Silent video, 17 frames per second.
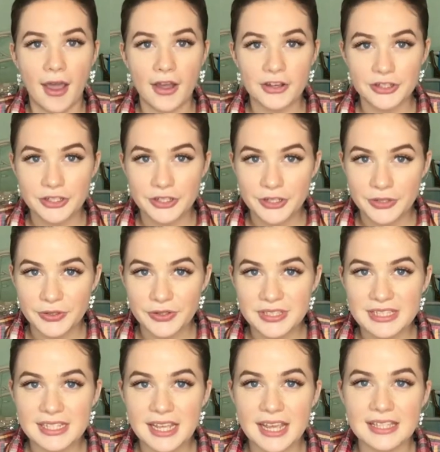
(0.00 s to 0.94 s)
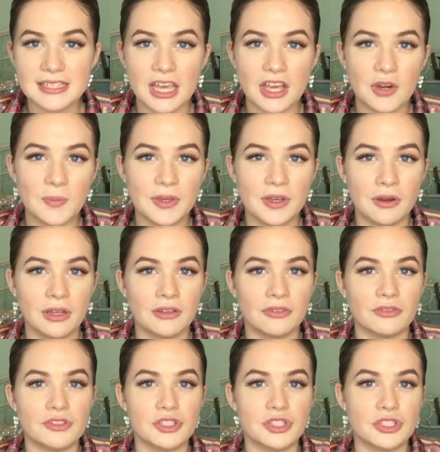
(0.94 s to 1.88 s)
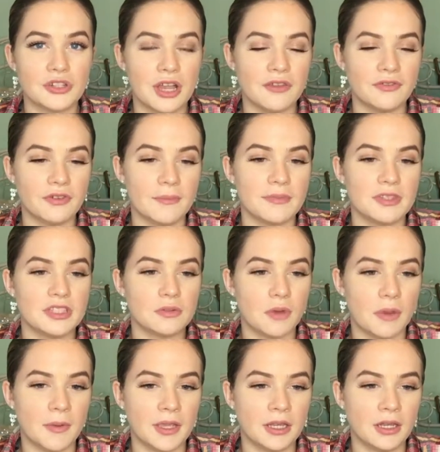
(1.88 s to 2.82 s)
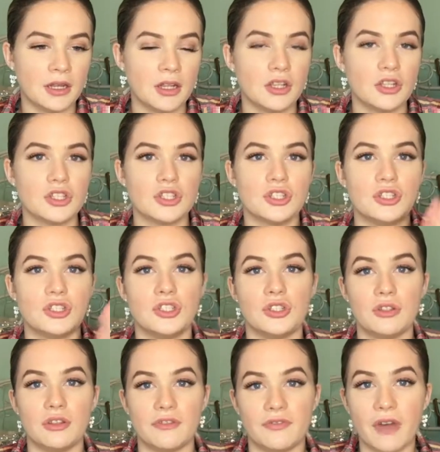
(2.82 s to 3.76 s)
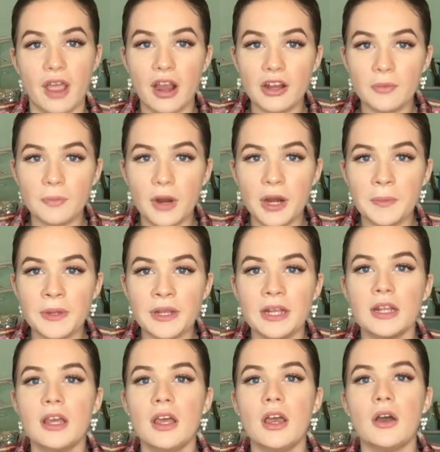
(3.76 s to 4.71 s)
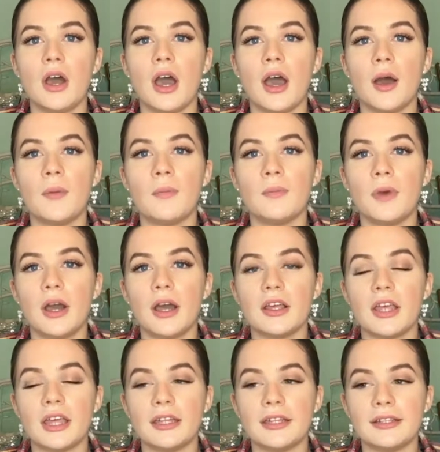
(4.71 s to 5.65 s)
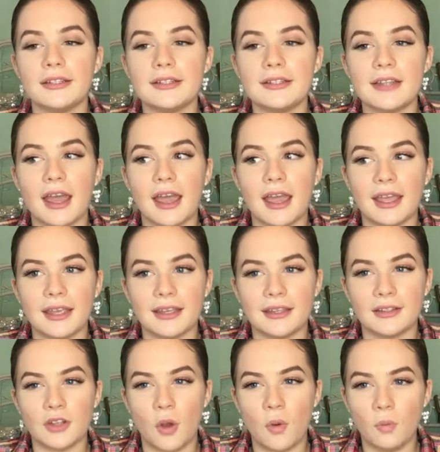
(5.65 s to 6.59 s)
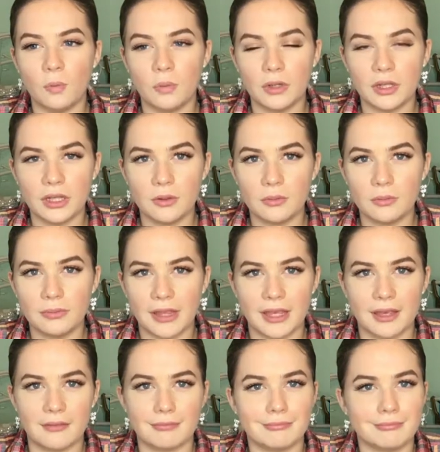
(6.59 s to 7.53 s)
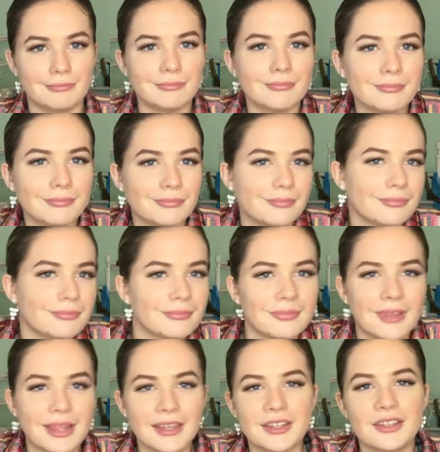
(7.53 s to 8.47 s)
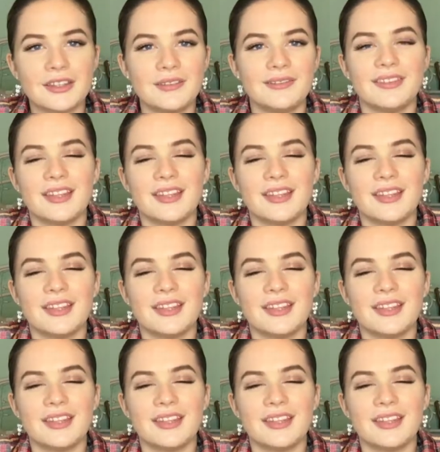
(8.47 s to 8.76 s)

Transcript: on Tuesdays I'll be going straight from swimming to the fire department, and I don't really like it.